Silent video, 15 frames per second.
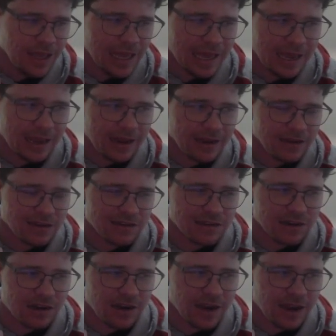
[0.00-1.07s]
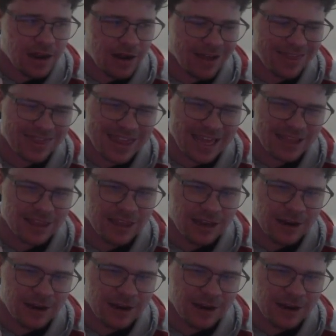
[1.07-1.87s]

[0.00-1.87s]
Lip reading: And I think that